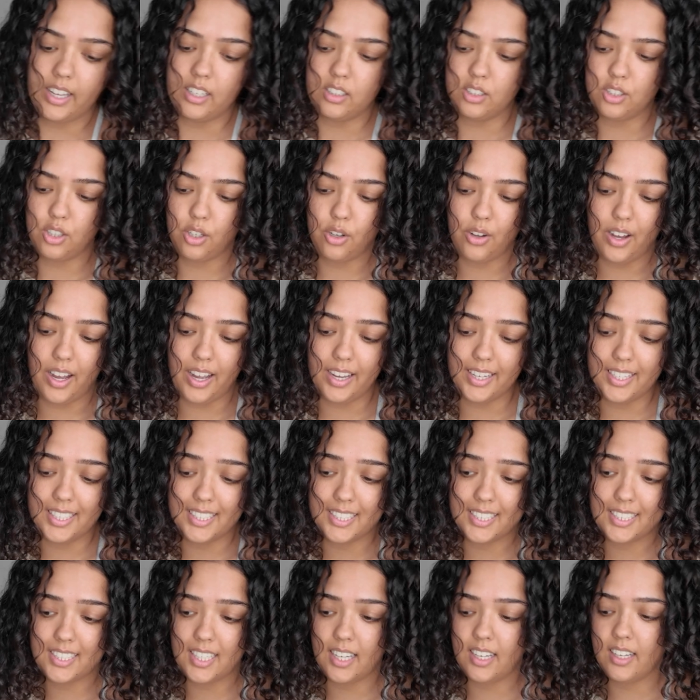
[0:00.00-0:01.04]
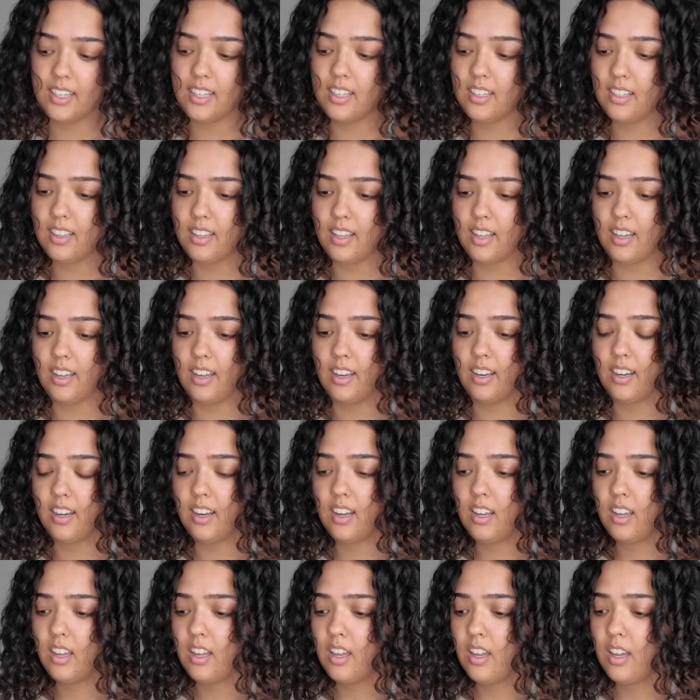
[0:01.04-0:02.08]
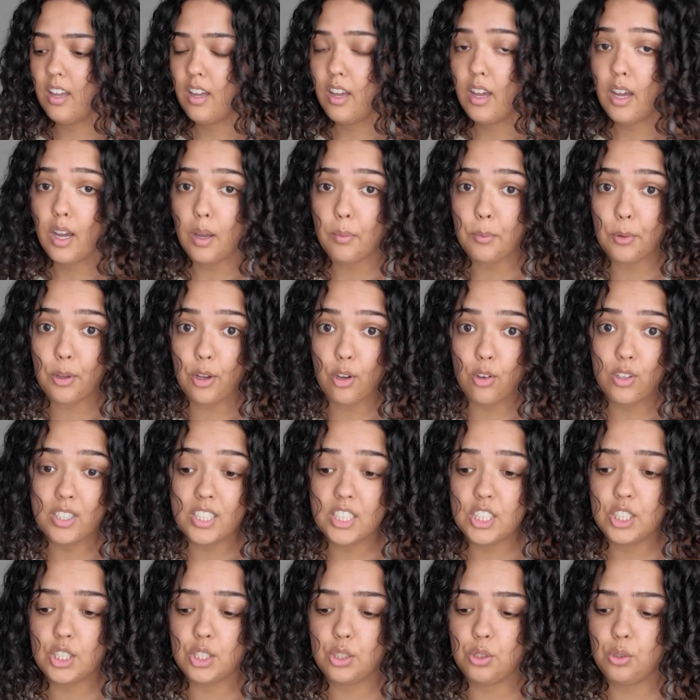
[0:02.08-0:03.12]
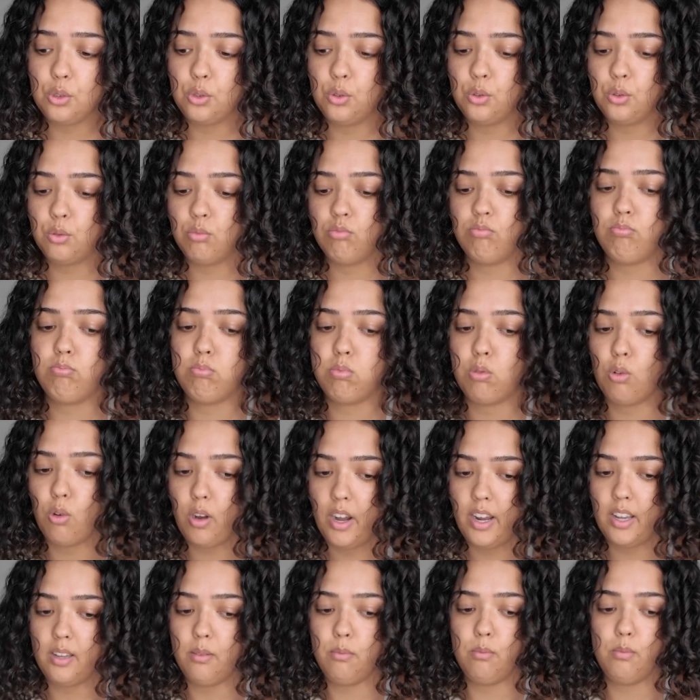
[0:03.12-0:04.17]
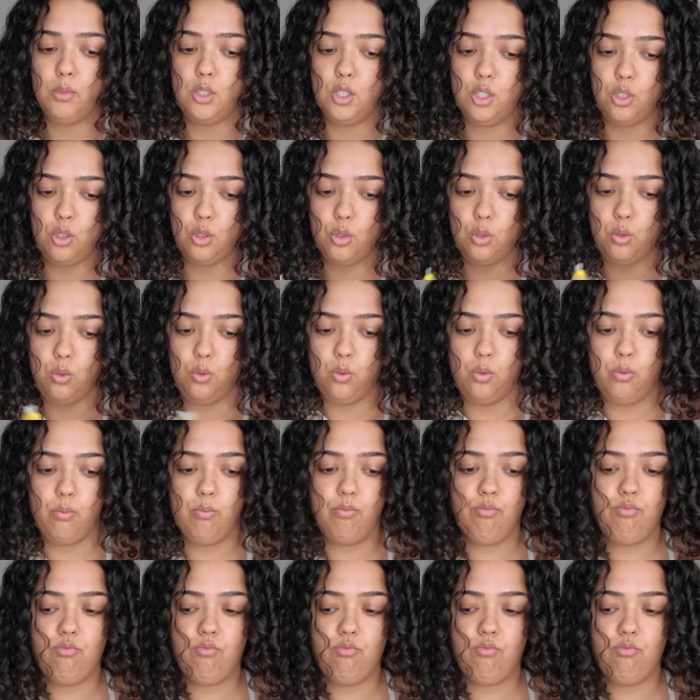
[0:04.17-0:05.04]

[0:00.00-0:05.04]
Okay, so I decided that I'm going to prime two